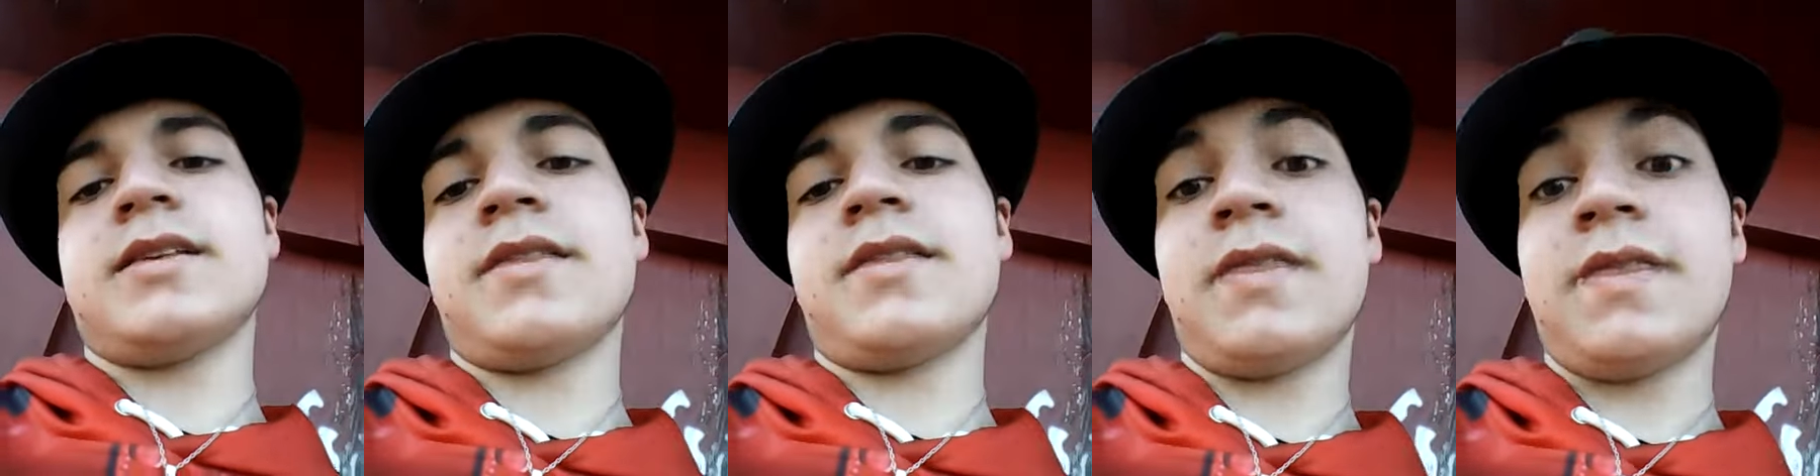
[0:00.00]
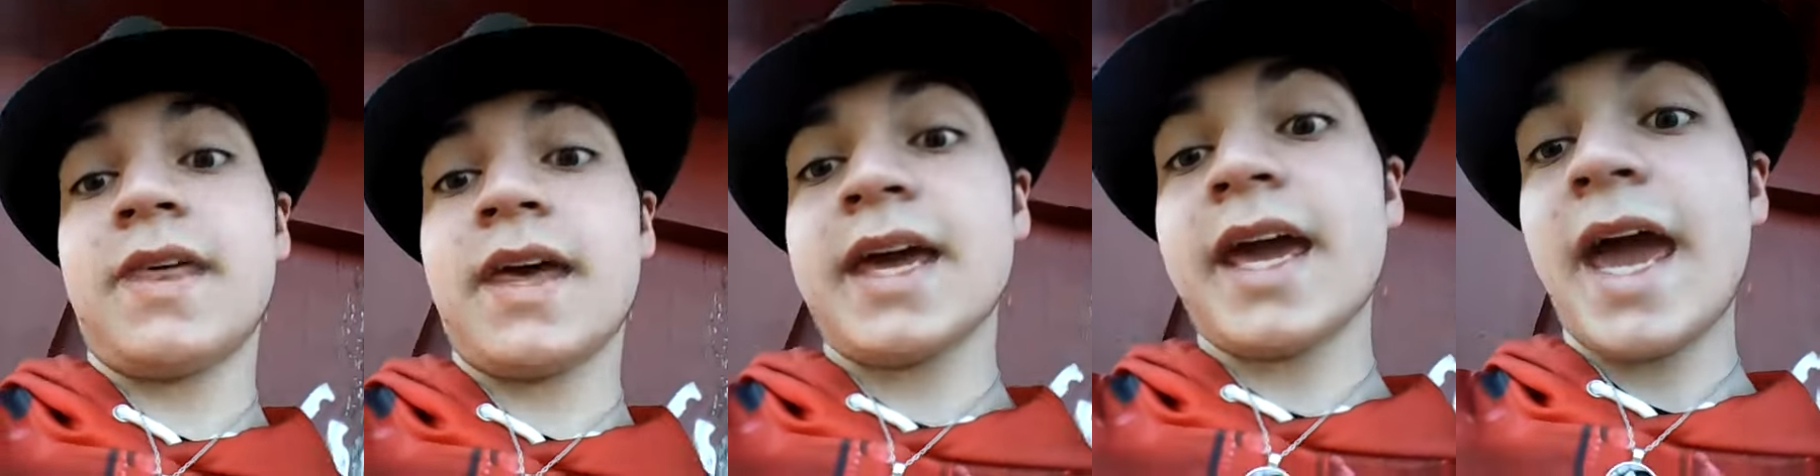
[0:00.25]

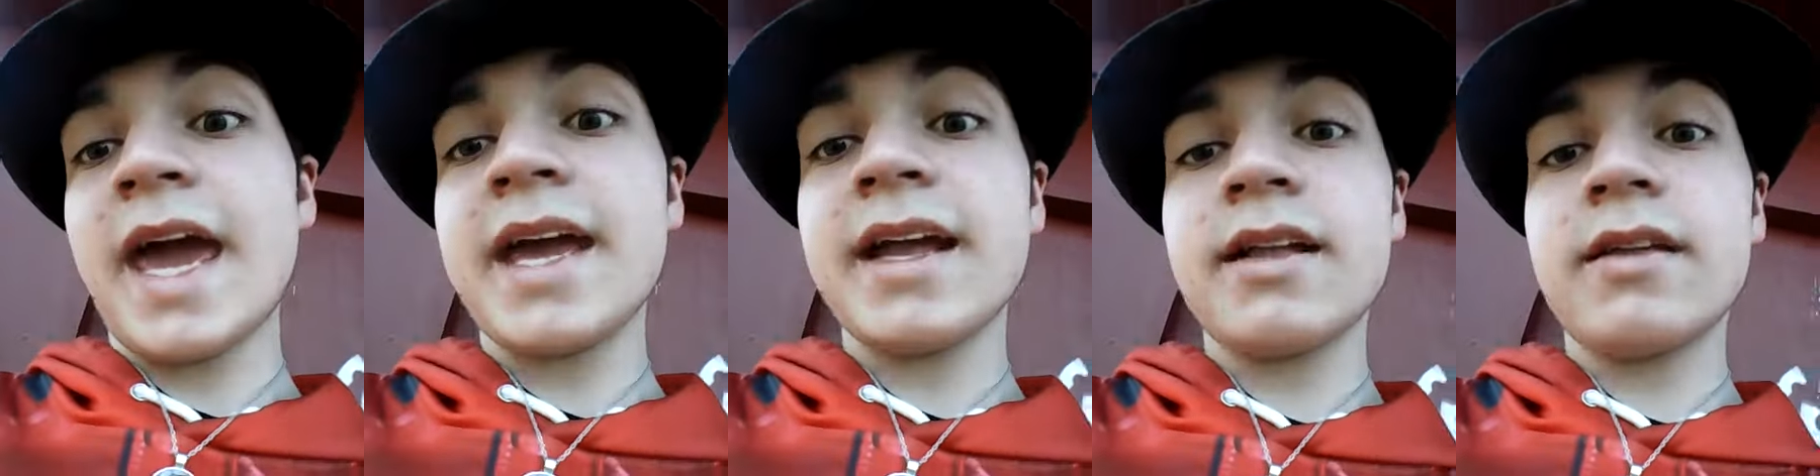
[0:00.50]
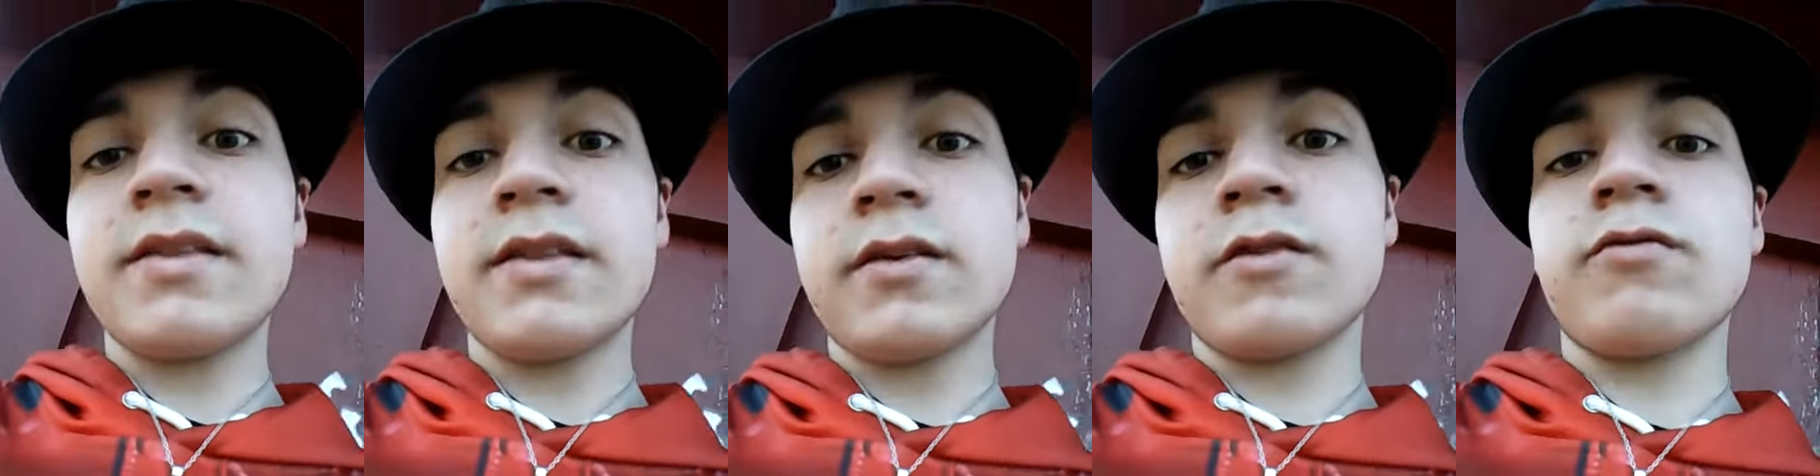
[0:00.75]
and they
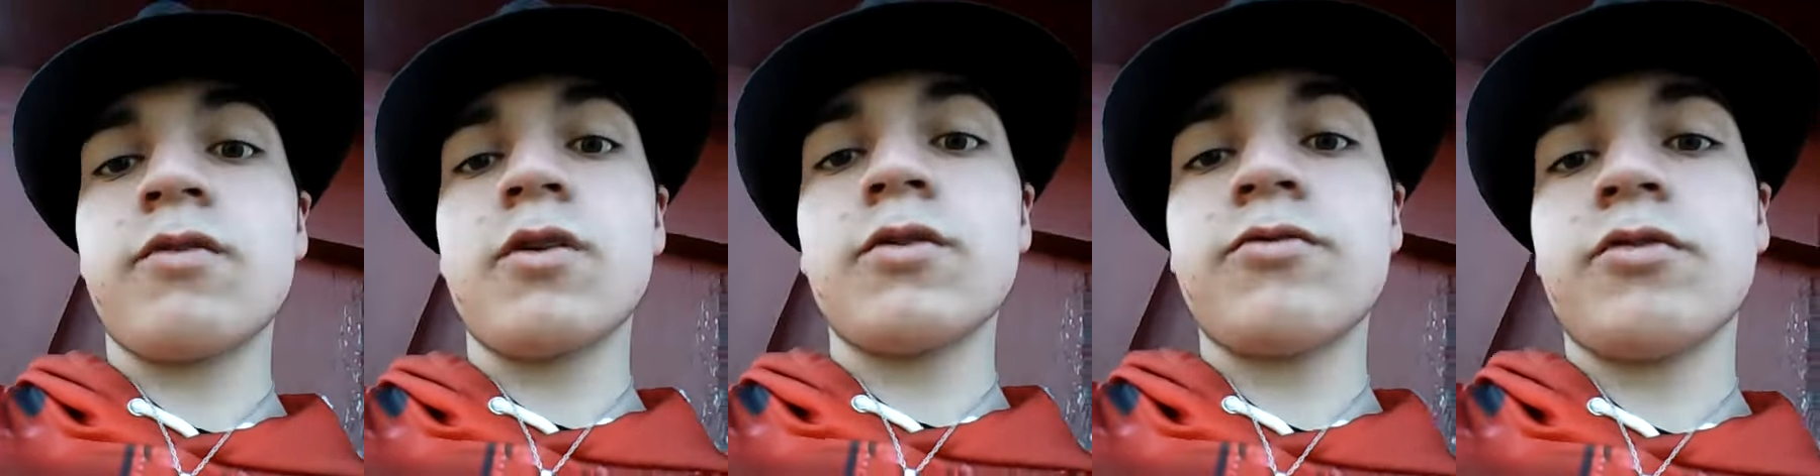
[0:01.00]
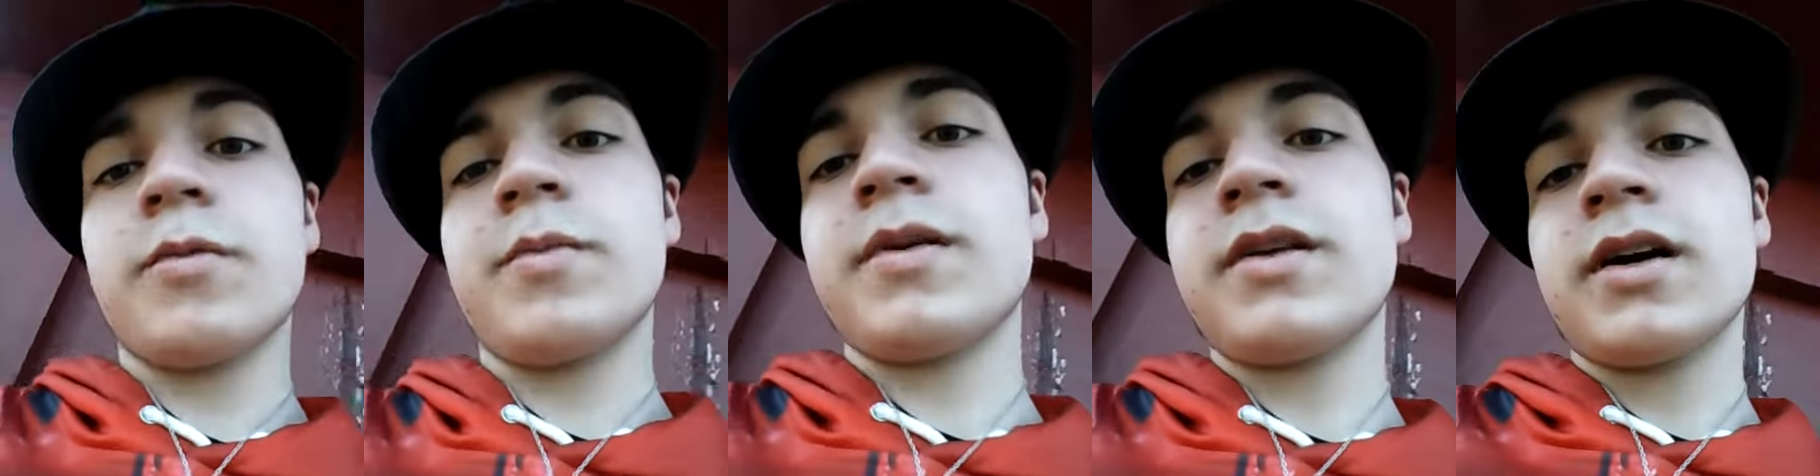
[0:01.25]
aid in the
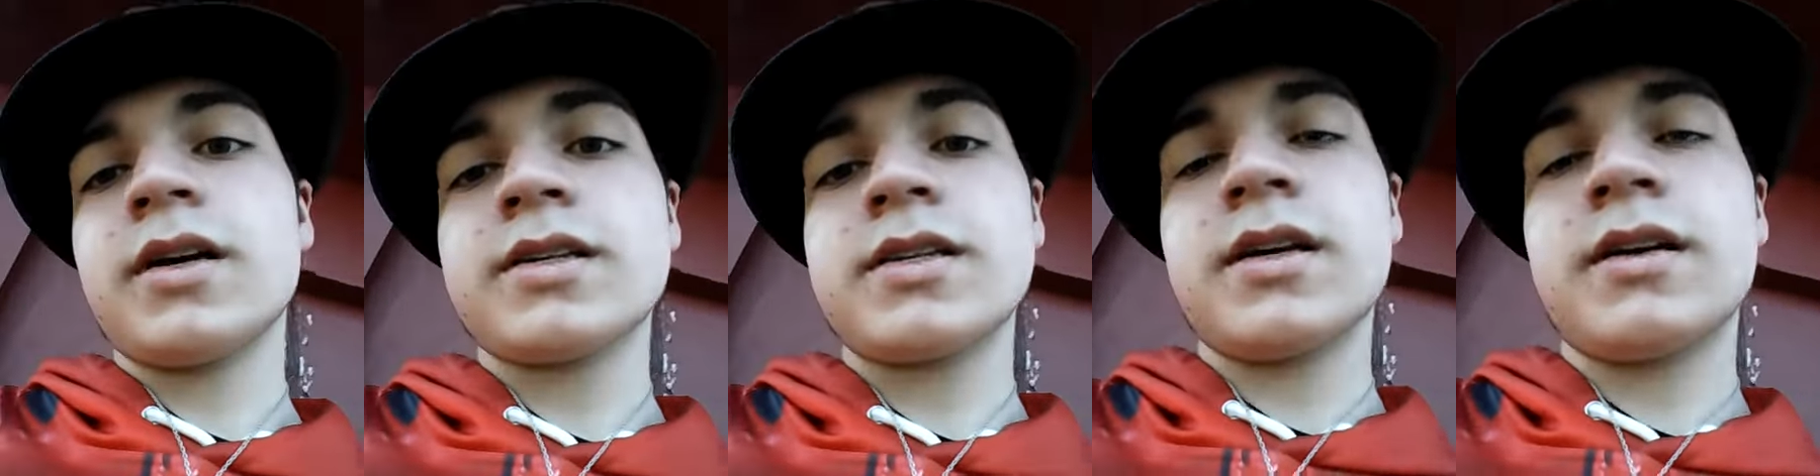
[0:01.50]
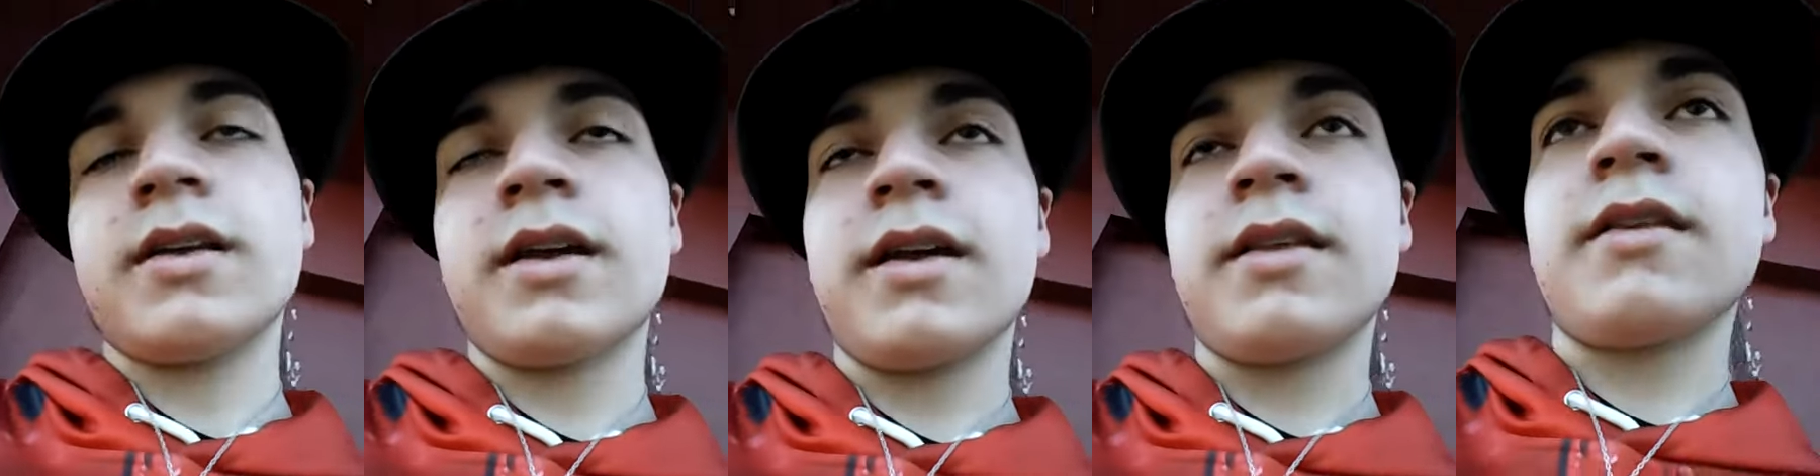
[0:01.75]
growth, reproduction,